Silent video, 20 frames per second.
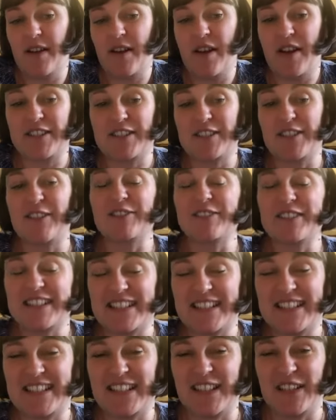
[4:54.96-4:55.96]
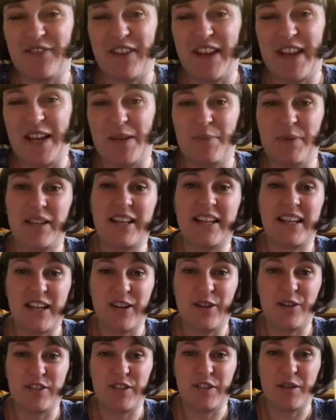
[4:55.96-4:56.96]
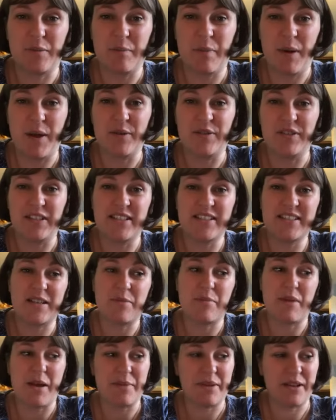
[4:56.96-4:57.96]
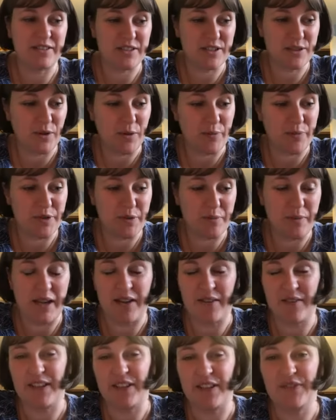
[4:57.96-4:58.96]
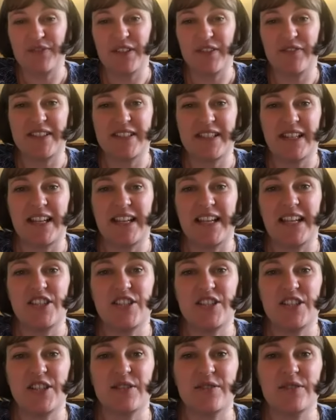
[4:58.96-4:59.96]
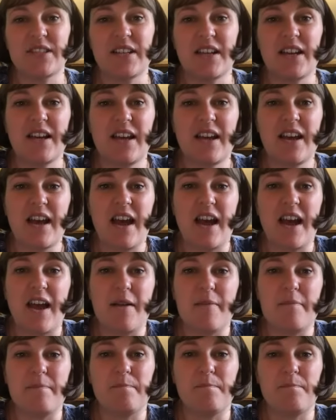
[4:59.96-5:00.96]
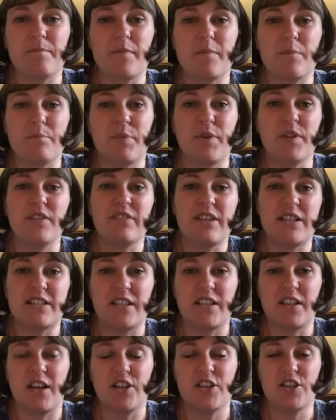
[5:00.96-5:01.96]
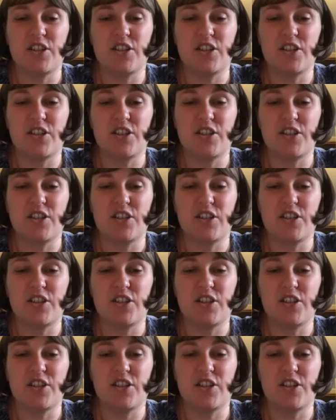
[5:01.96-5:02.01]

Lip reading: as long as they're still available, I can get all the components. I might be able to swap some out if there's any issues. But there is a large